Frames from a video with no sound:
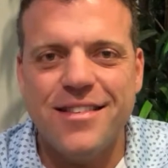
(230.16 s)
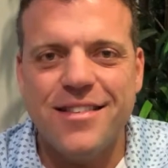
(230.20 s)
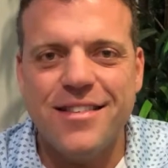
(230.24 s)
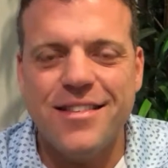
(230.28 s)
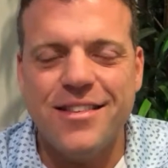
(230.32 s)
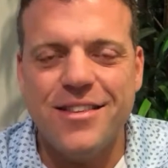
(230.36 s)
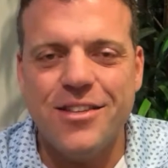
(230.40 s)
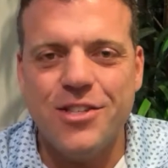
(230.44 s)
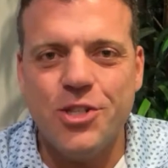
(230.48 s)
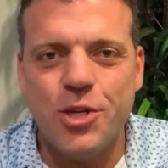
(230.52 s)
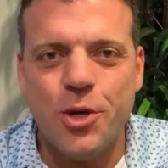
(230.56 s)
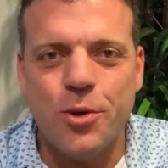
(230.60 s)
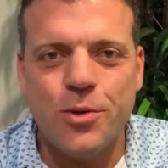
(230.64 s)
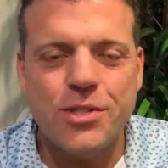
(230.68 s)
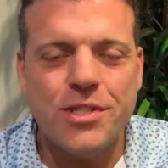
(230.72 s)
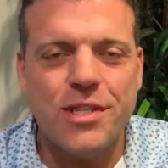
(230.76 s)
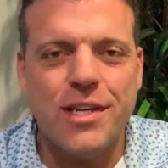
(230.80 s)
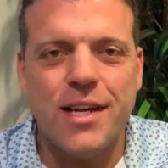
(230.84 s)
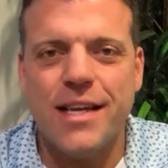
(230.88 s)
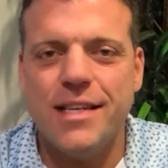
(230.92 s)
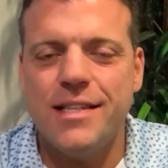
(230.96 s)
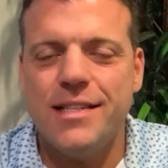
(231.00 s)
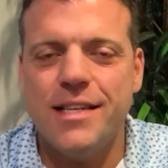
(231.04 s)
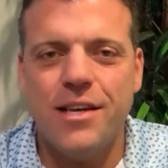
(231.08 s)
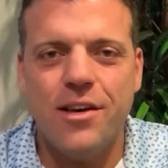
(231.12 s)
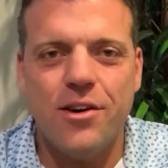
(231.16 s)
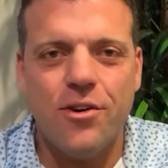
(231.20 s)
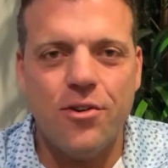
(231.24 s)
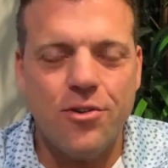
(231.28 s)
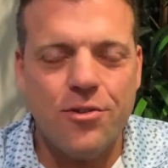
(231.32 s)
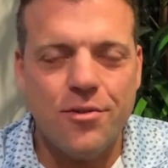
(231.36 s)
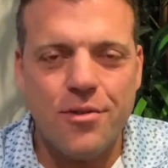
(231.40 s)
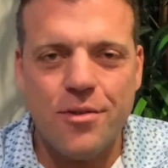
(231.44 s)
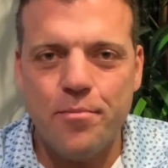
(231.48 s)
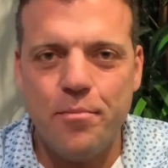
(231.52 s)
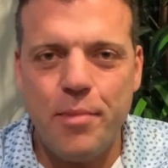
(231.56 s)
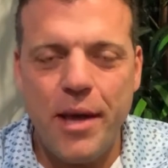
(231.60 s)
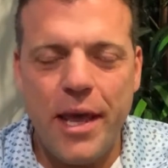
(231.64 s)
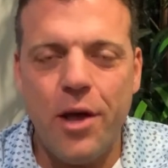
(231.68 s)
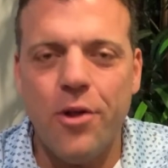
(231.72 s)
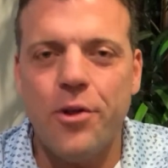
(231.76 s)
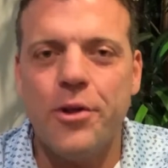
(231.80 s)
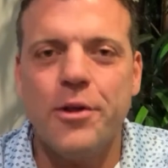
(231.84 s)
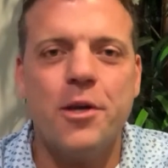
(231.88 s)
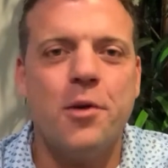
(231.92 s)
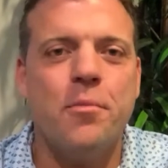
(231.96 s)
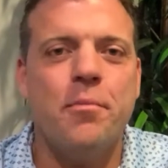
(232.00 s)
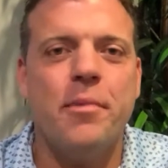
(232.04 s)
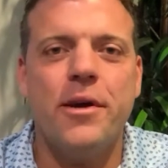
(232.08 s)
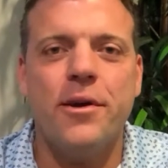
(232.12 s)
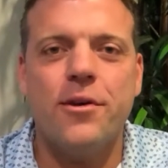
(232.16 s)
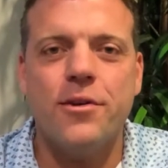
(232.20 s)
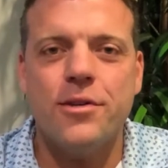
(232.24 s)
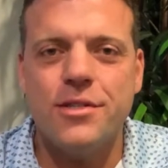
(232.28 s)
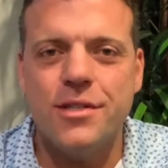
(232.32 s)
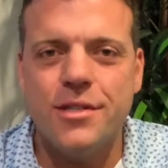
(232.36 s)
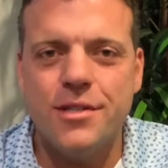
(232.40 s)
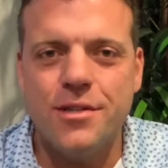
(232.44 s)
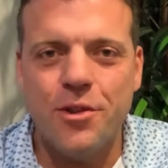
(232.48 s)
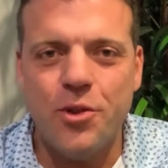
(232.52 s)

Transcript: The jokes that I tell pale in comparison